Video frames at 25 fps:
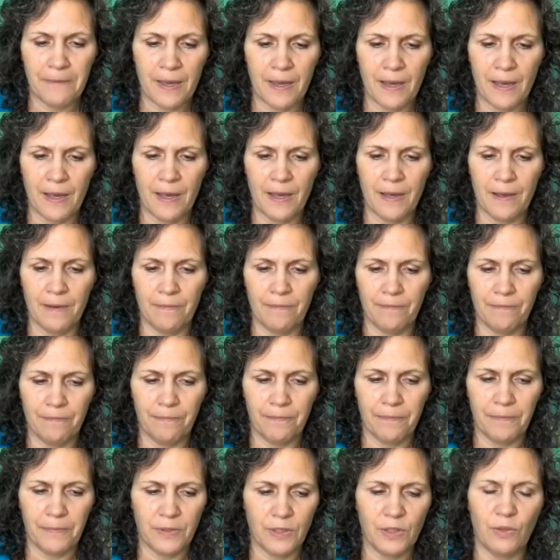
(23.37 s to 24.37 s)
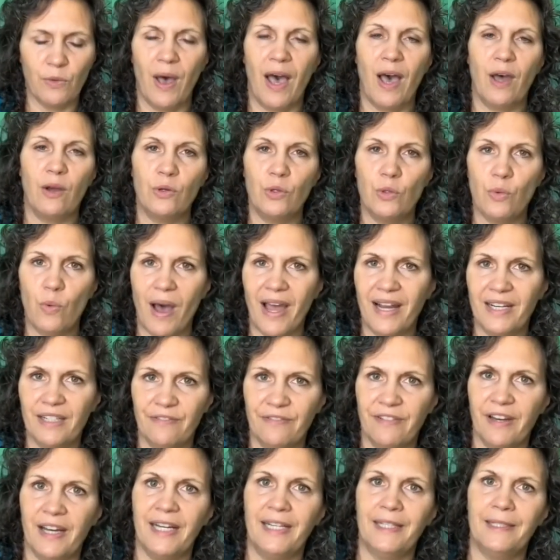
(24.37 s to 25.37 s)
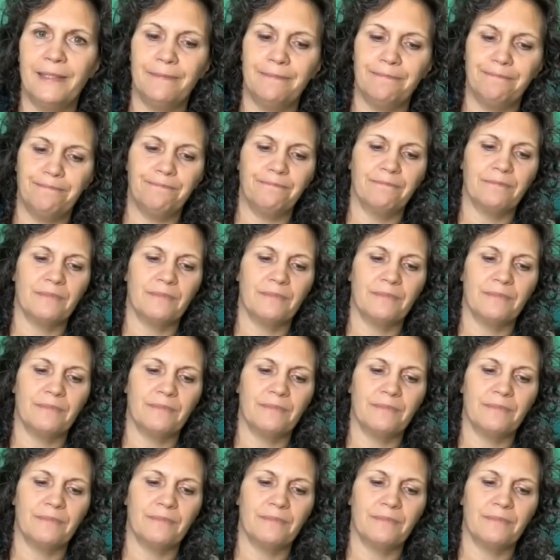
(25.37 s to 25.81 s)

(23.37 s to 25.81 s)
Um, so, how do I define it?